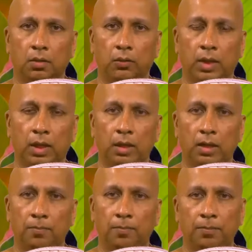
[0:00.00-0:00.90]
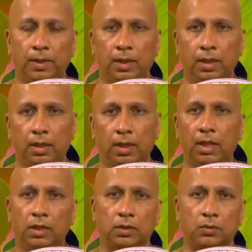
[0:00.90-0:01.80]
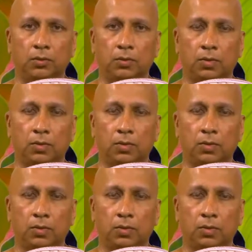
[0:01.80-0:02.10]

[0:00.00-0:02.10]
we end up being negative